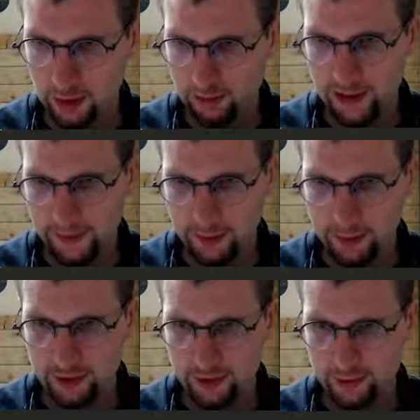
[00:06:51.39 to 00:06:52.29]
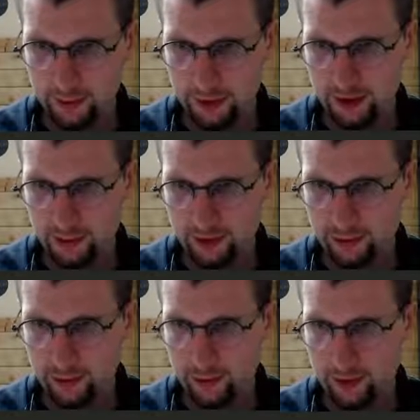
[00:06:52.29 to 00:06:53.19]
Right, we already were there
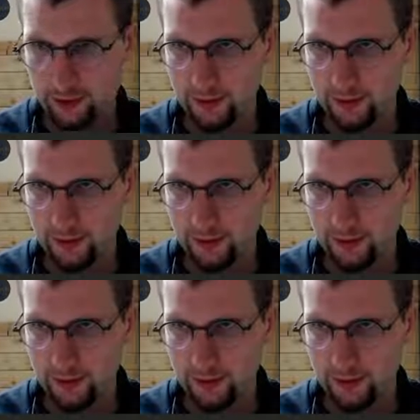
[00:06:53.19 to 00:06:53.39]
before.